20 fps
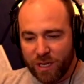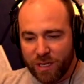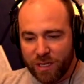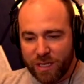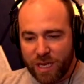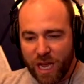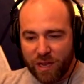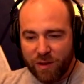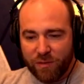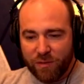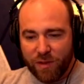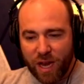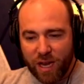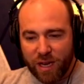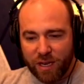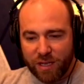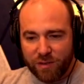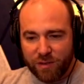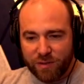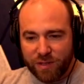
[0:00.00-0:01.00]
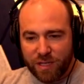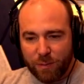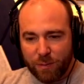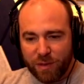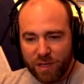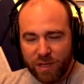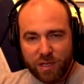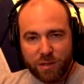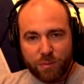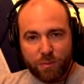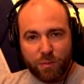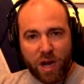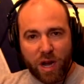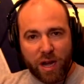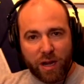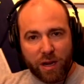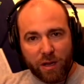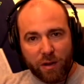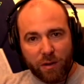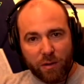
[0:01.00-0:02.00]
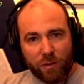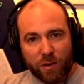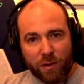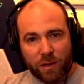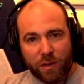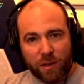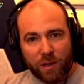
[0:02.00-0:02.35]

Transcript: take advantage of something that's brand new,